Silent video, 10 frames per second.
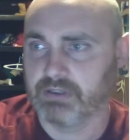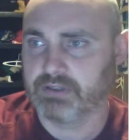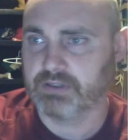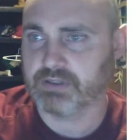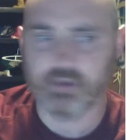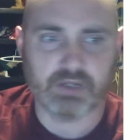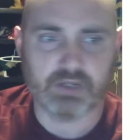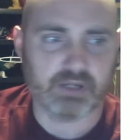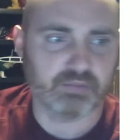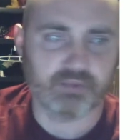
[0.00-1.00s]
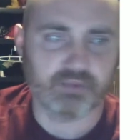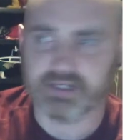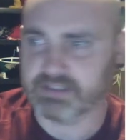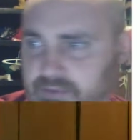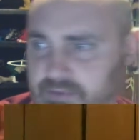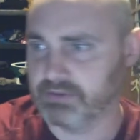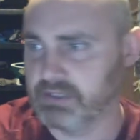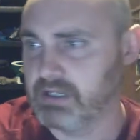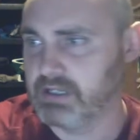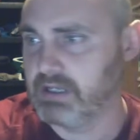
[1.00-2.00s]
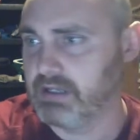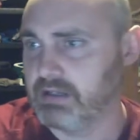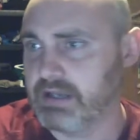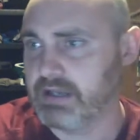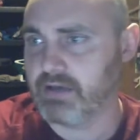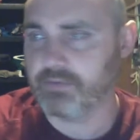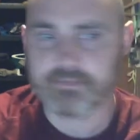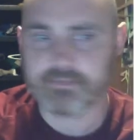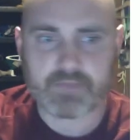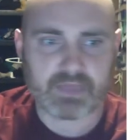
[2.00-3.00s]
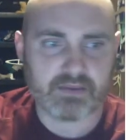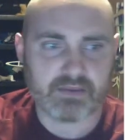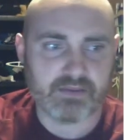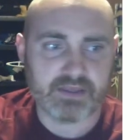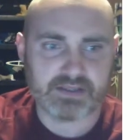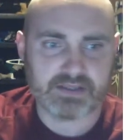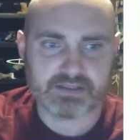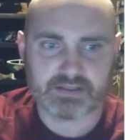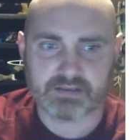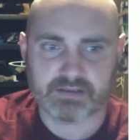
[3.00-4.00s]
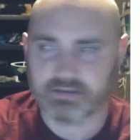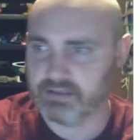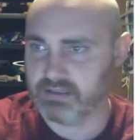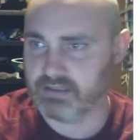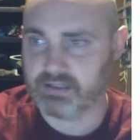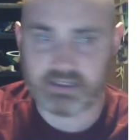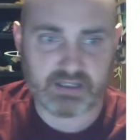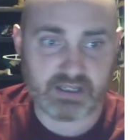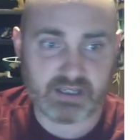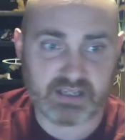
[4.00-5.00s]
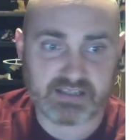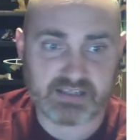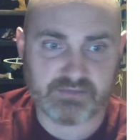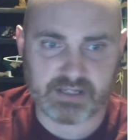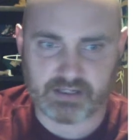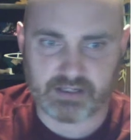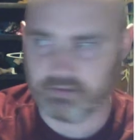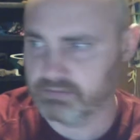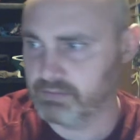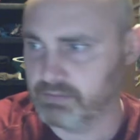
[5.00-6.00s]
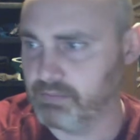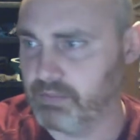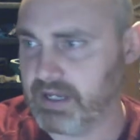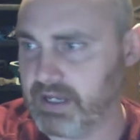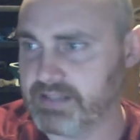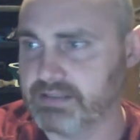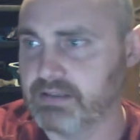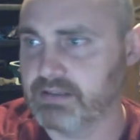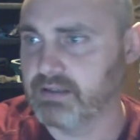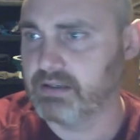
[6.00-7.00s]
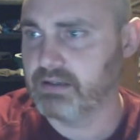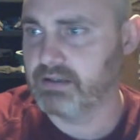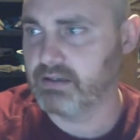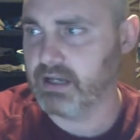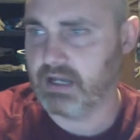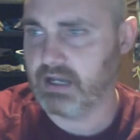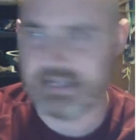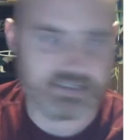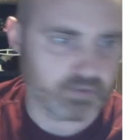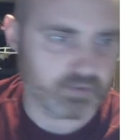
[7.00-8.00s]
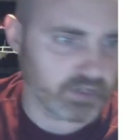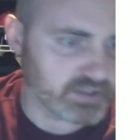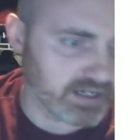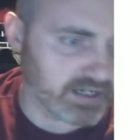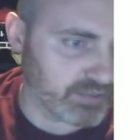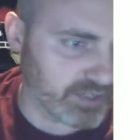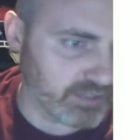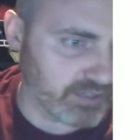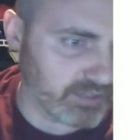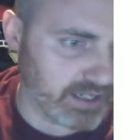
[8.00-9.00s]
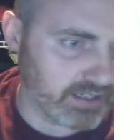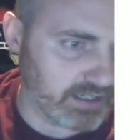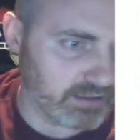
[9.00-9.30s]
So pretty simple. Now, this is a video, but it doesn't work. So I got to bring up my